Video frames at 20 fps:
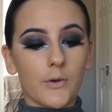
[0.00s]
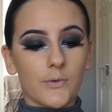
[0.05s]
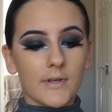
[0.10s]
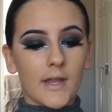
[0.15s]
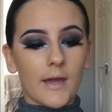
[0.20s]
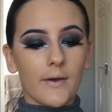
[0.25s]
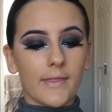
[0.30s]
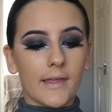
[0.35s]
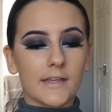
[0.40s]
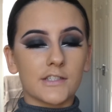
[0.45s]

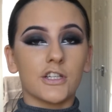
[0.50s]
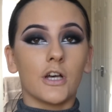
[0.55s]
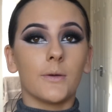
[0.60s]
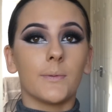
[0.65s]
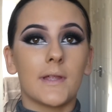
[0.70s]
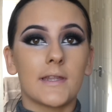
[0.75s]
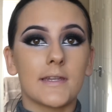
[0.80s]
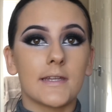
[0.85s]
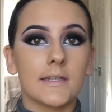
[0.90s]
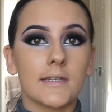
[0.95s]
Now that's all
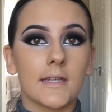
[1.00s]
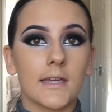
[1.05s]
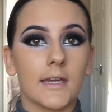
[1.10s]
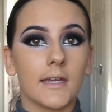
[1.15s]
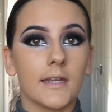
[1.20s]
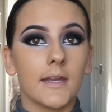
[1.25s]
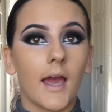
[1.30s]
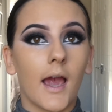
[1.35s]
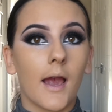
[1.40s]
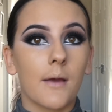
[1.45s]
blended
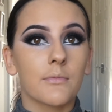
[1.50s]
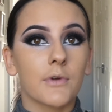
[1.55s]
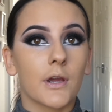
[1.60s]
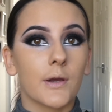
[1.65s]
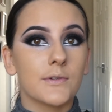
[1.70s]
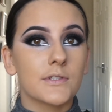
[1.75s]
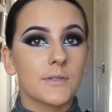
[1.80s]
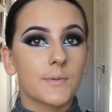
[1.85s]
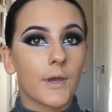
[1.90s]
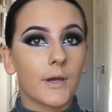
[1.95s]
in, I'm
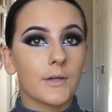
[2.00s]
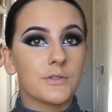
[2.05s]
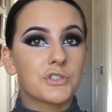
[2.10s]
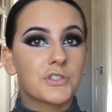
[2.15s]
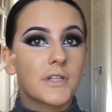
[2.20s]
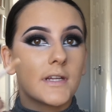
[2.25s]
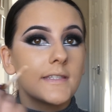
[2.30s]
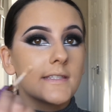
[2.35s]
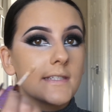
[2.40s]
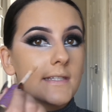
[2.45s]
going to be going
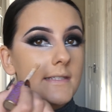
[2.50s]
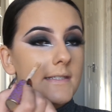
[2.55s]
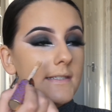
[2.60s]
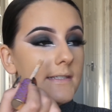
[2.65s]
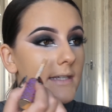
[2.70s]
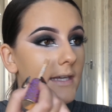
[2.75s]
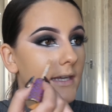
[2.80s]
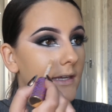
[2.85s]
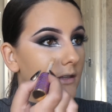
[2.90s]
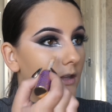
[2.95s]
straight into
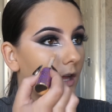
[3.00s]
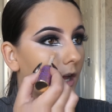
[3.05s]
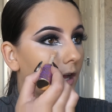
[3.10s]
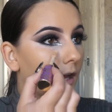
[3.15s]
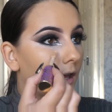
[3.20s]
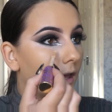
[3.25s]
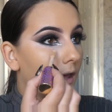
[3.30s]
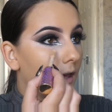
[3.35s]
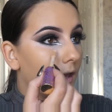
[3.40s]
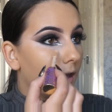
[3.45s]
concealer,
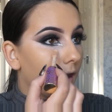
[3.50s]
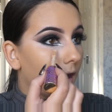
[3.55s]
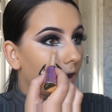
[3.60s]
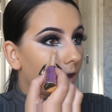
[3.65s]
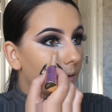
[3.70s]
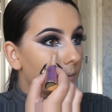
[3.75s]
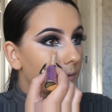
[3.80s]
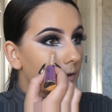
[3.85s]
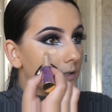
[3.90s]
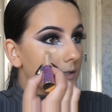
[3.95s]
and
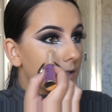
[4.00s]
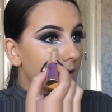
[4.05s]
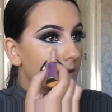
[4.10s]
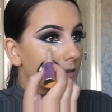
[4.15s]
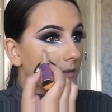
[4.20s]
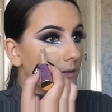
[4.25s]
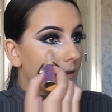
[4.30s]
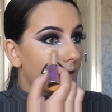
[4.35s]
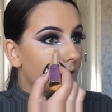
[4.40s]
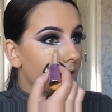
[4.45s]
I'm
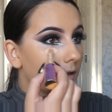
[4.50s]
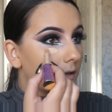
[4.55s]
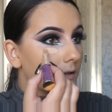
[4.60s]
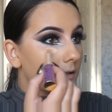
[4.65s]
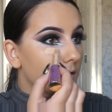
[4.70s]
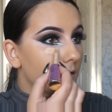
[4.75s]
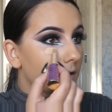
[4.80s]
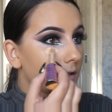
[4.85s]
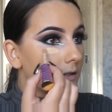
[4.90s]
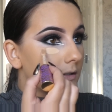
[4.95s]
using the
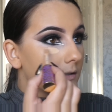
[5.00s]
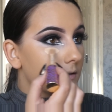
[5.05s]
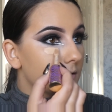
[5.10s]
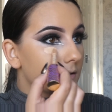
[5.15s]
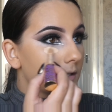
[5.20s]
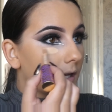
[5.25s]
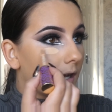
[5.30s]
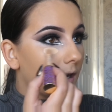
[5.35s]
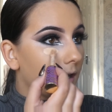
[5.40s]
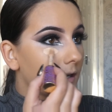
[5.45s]

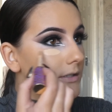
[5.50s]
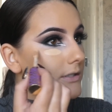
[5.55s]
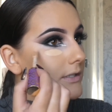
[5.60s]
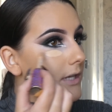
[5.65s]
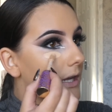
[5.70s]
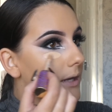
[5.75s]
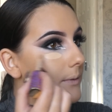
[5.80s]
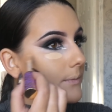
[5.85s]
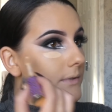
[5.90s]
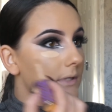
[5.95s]
Tarte
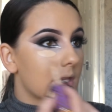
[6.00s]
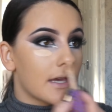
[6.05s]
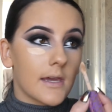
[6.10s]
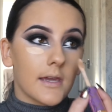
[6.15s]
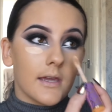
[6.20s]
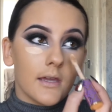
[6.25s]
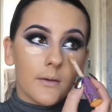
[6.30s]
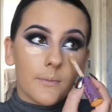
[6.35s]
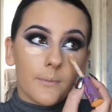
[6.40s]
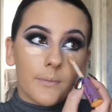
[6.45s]
Shape
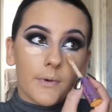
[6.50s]
Tape